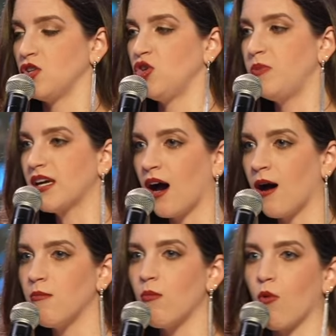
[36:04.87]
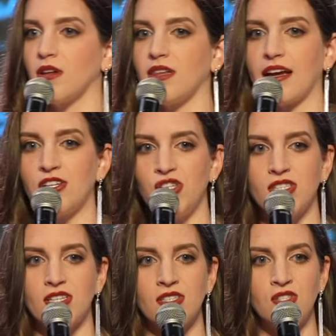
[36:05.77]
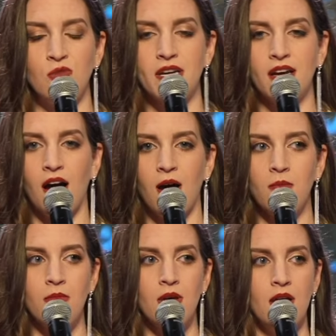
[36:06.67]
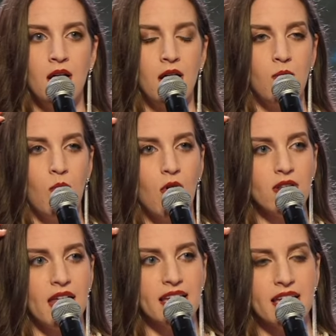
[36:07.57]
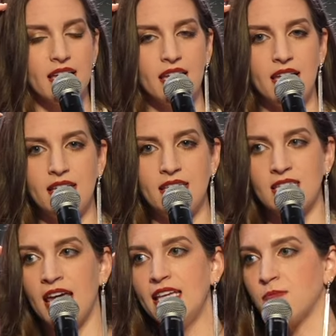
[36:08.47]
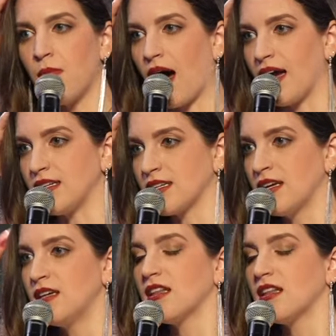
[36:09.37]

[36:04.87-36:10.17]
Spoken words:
you become more like Jesus. You become more like his mind.